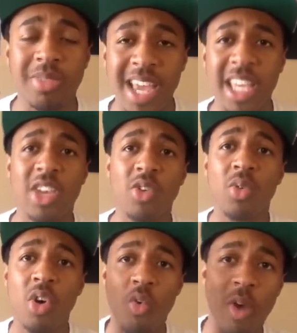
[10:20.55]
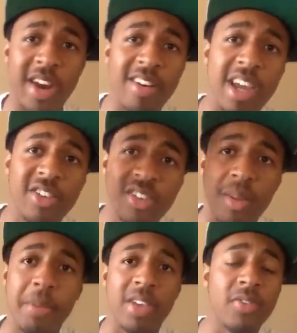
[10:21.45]
Thank you, Raider Nation,
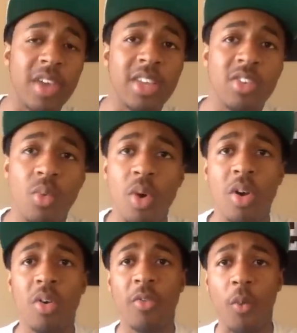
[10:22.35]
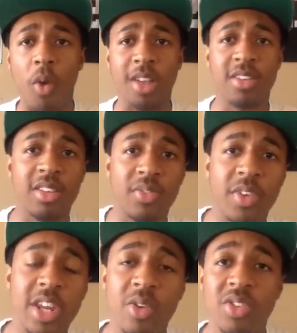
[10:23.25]
the best fans in the world, for watching this
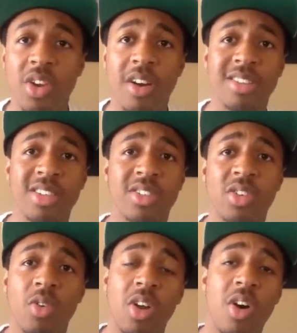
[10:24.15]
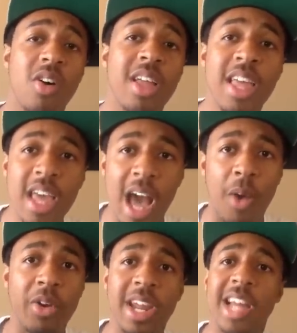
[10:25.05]
video. Sorry it took so long. I
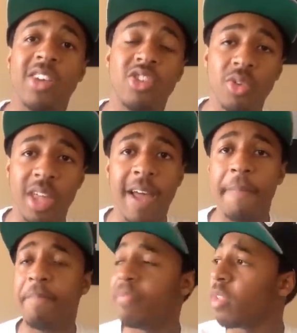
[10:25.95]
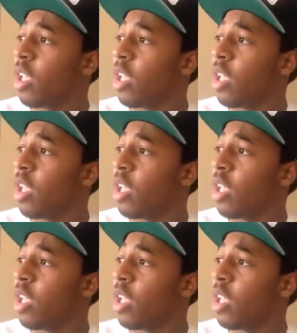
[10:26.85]
will not do that.